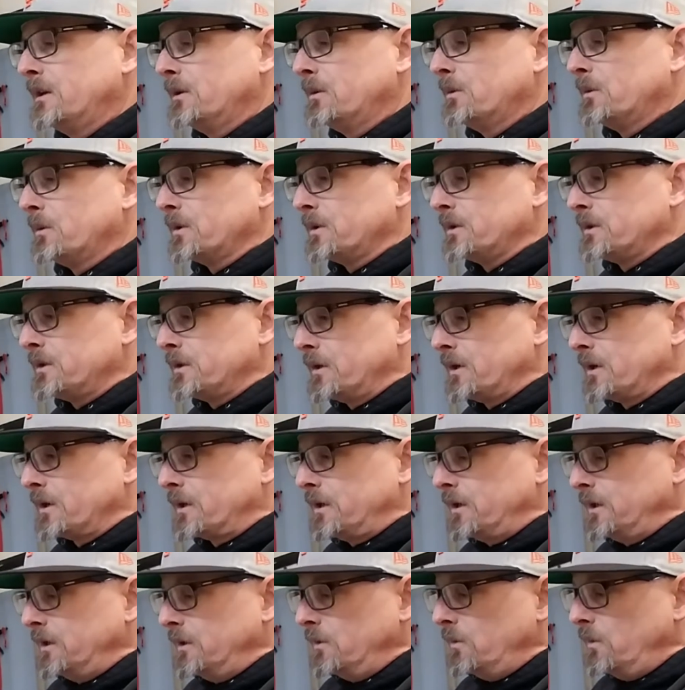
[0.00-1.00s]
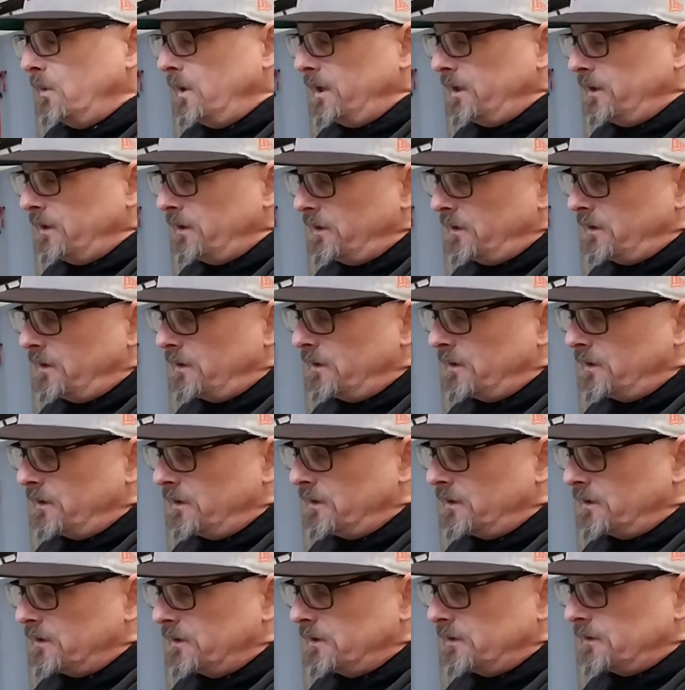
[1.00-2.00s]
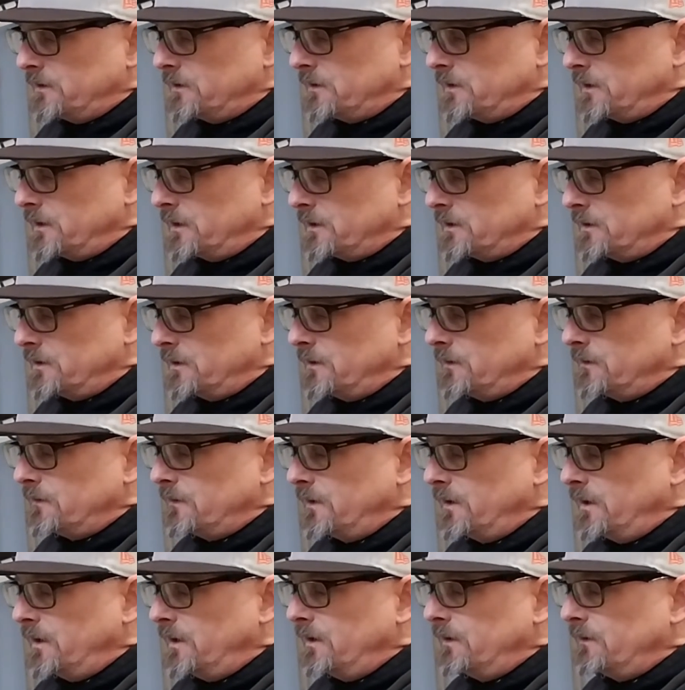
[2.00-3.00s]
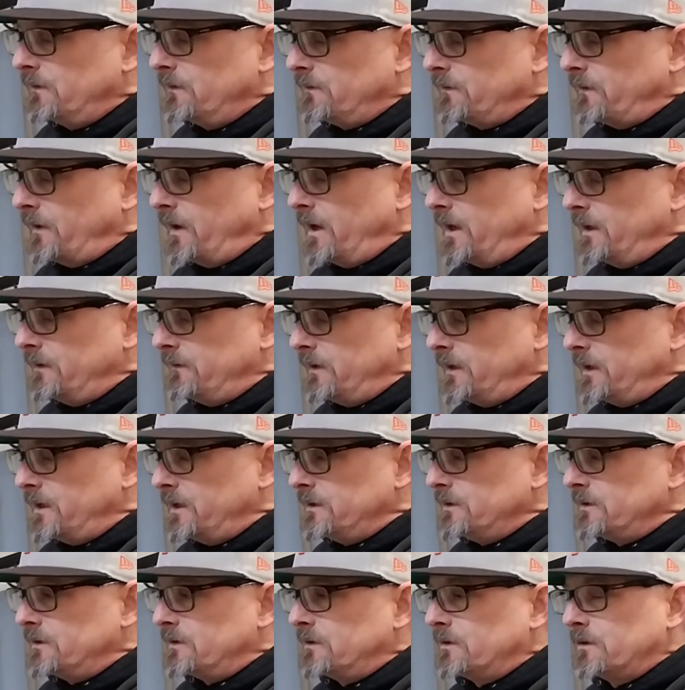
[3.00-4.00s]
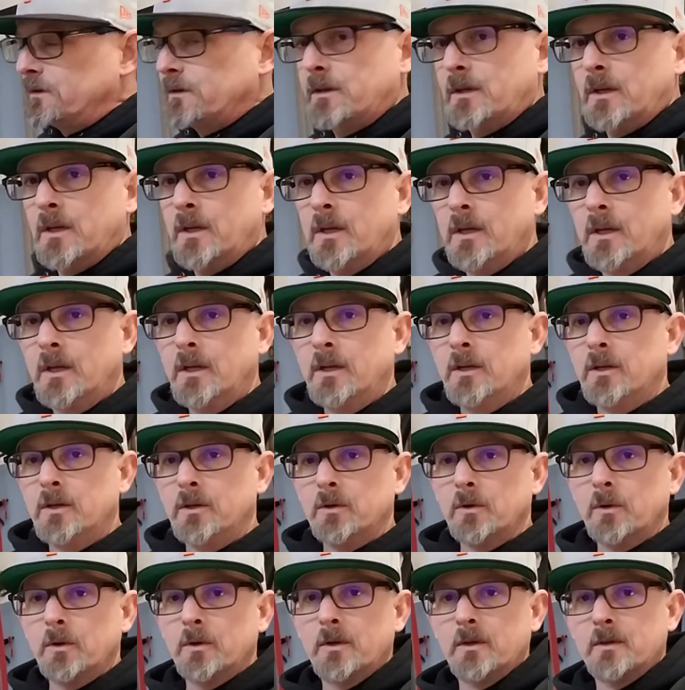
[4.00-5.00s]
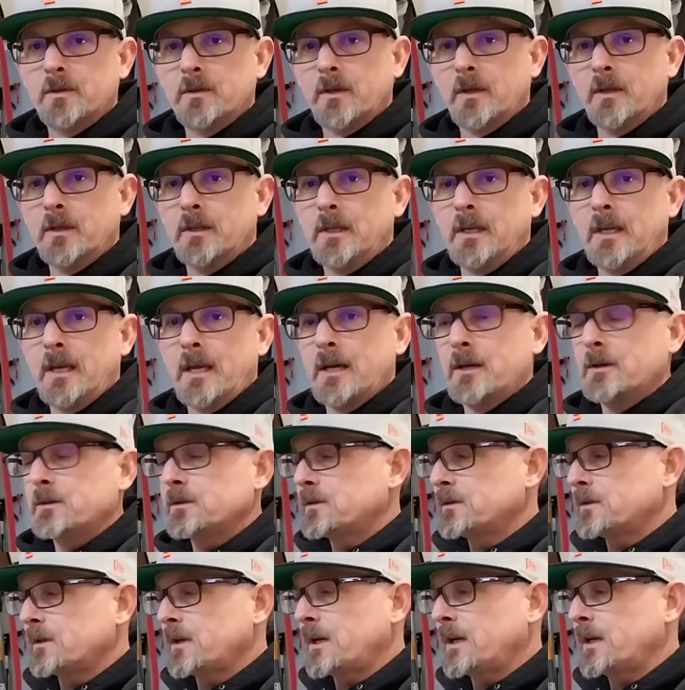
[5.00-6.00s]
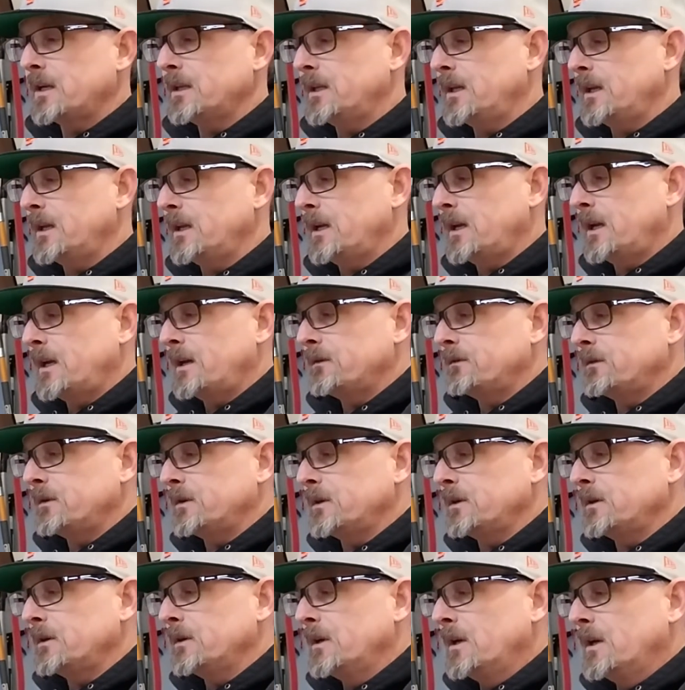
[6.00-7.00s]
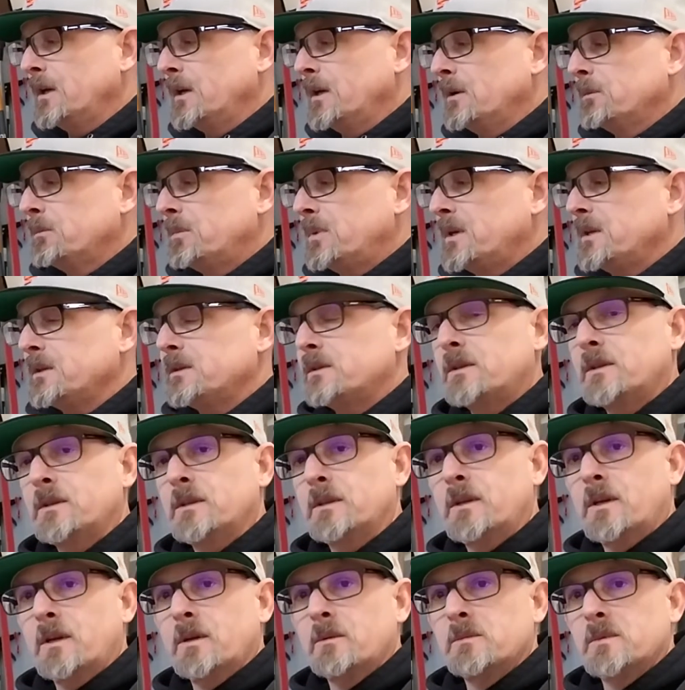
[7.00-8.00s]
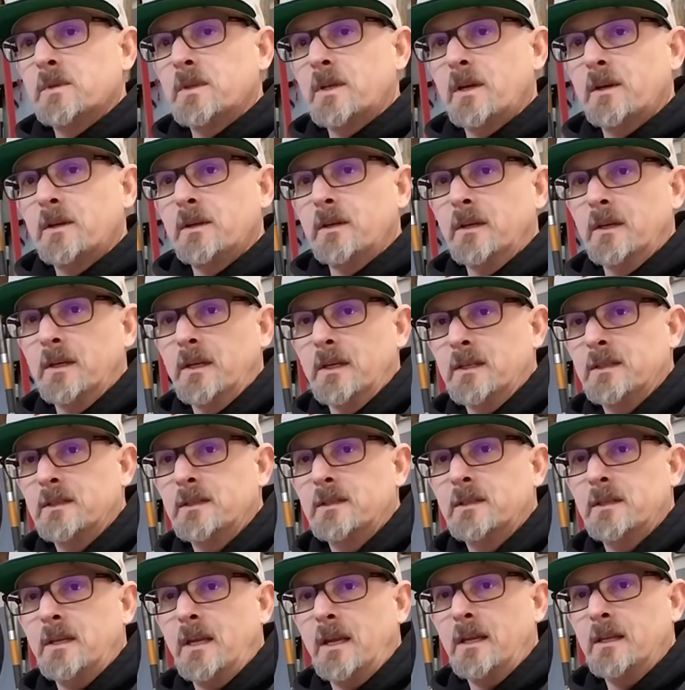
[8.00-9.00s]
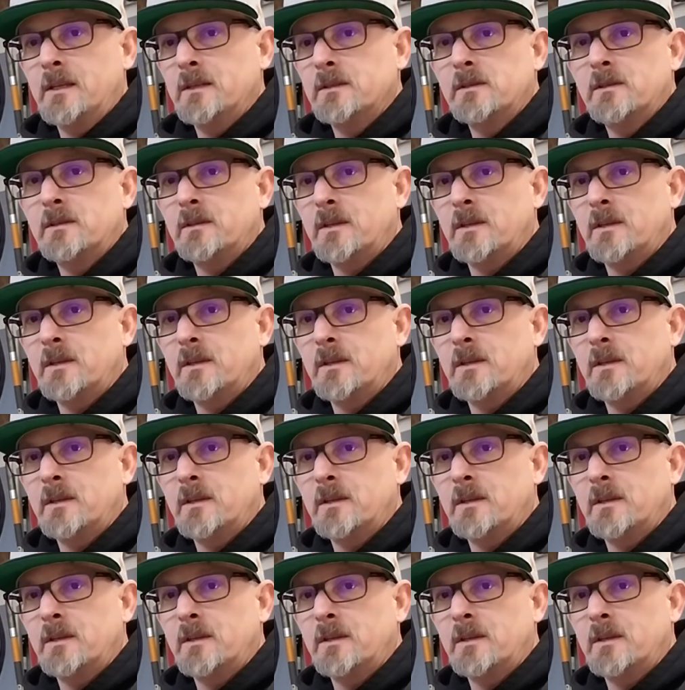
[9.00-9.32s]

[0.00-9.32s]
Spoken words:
We're talking width is 6 5/8. You notice on the outside they have a piece that comes out and extends.